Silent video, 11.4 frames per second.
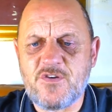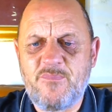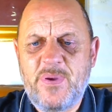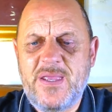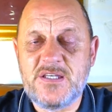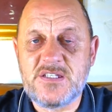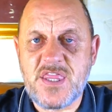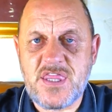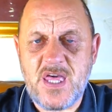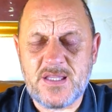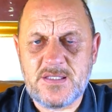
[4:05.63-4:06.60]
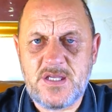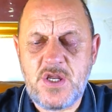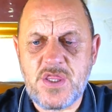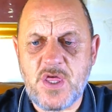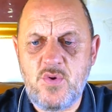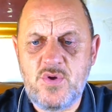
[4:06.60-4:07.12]
of paying its
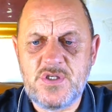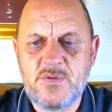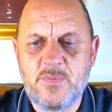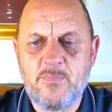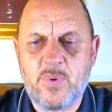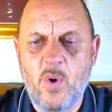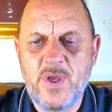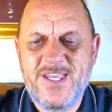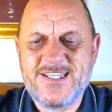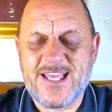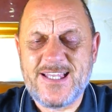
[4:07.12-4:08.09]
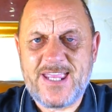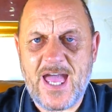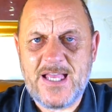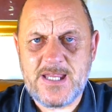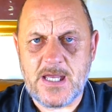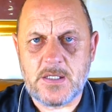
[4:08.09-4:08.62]
13,000 employees in
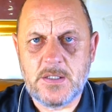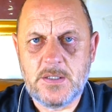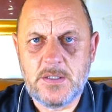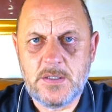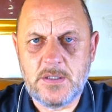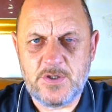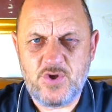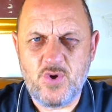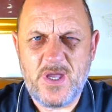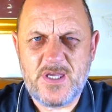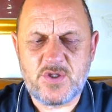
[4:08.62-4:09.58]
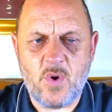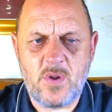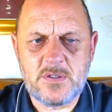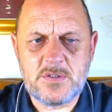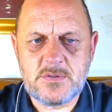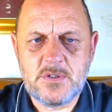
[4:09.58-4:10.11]
Gaza in US
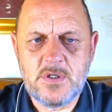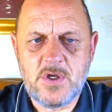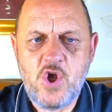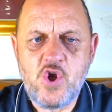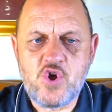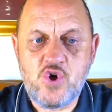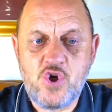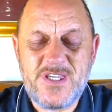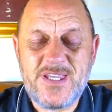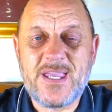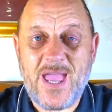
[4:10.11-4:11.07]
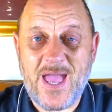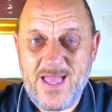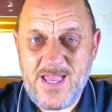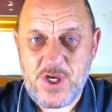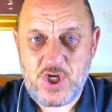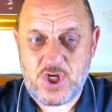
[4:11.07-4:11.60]
dollars, using
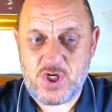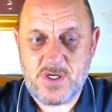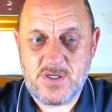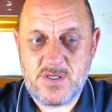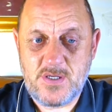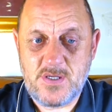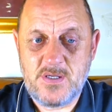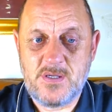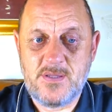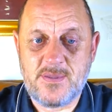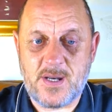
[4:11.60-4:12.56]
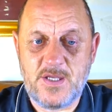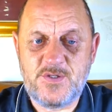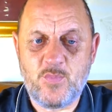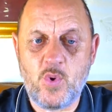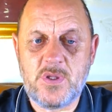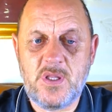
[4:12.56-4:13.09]
cash
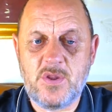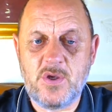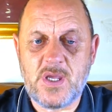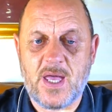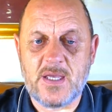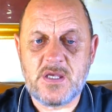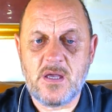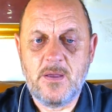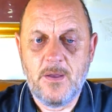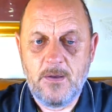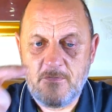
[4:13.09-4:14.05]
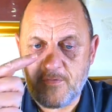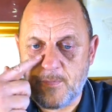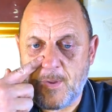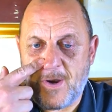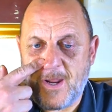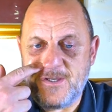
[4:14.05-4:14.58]
transported to Gaza from the
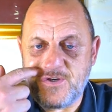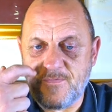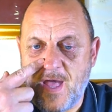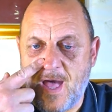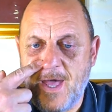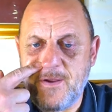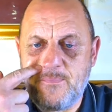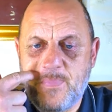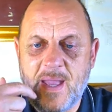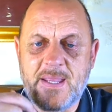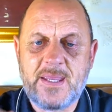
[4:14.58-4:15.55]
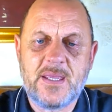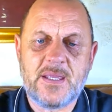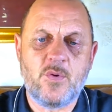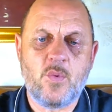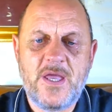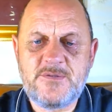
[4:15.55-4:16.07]
branch of the Arab Bank
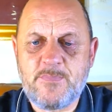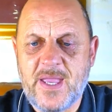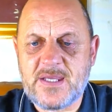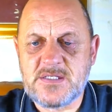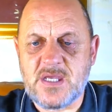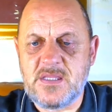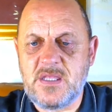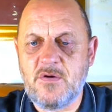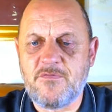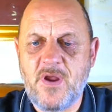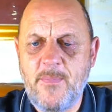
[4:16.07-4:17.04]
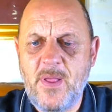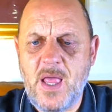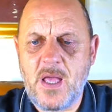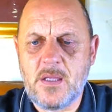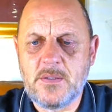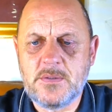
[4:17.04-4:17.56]
in the West Bank city of
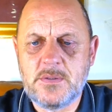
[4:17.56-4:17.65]
Ramallah.